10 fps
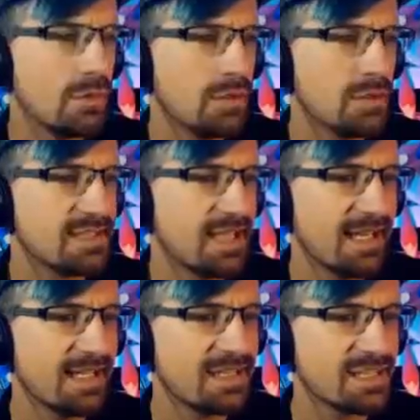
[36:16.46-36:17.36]
See, I
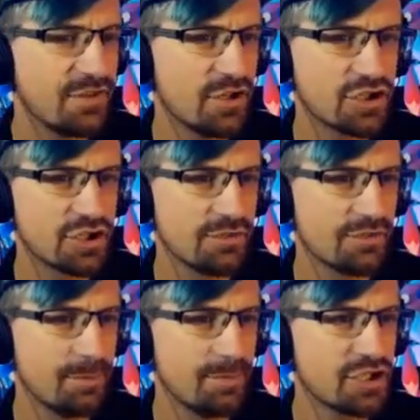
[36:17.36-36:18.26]
like this version
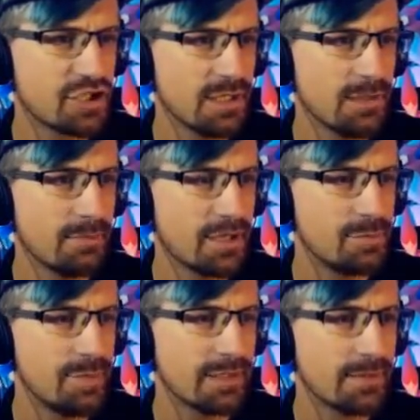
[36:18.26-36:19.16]
of the picture
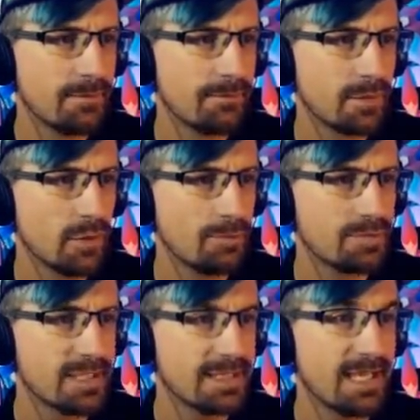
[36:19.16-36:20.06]
much better. Oh,
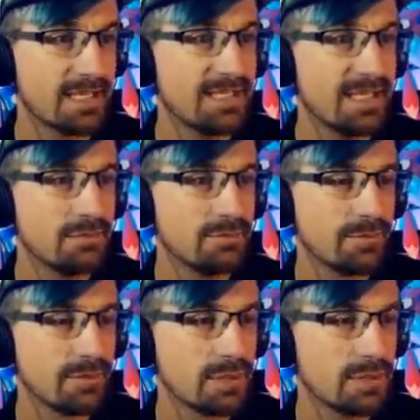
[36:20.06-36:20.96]
it's getting dark again.
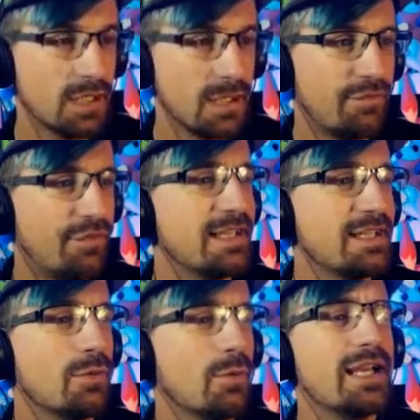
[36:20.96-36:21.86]
I'm
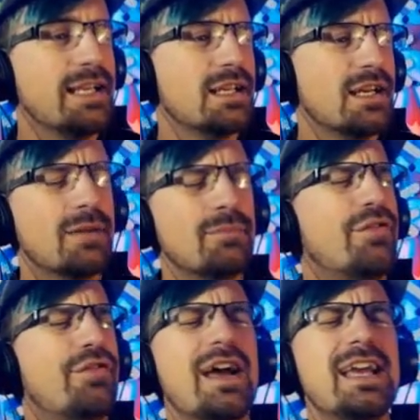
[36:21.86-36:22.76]
fading away. I'm
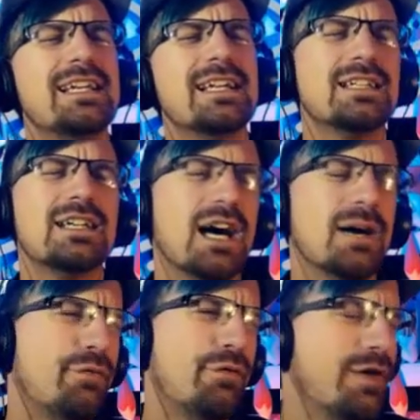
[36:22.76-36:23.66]

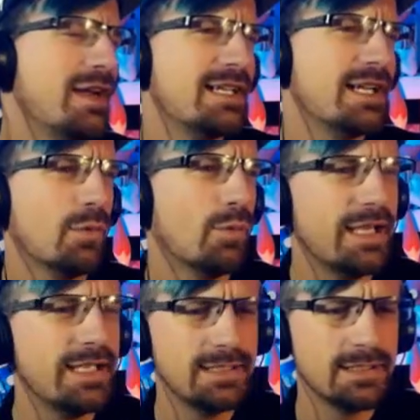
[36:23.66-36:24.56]
fading
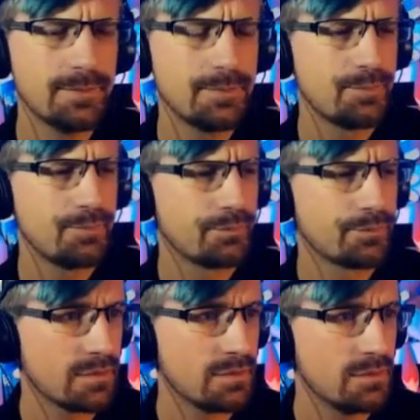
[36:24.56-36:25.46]
away.
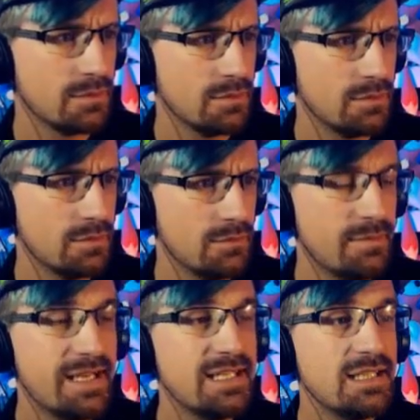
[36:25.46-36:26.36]

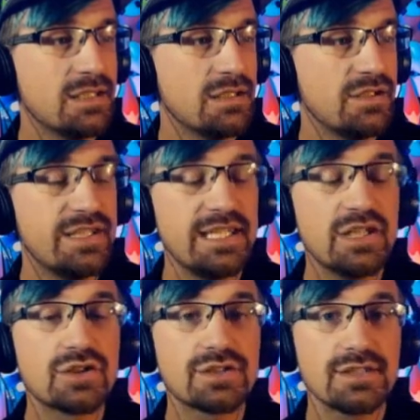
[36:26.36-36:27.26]
Many
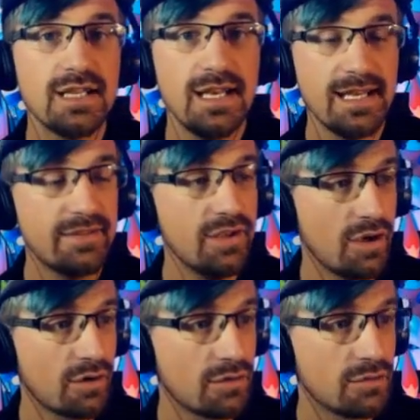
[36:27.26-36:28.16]
years
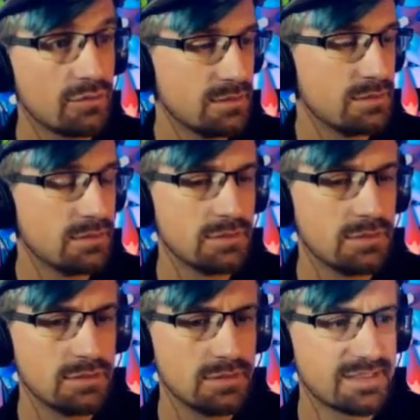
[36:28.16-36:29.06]
later.
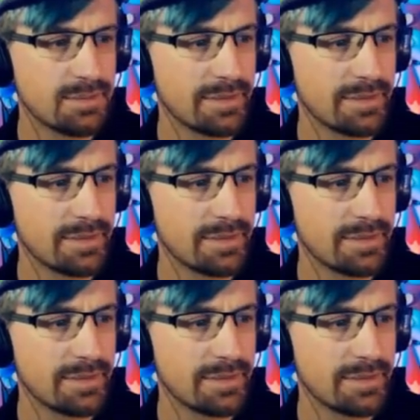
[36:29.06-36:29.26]
Someone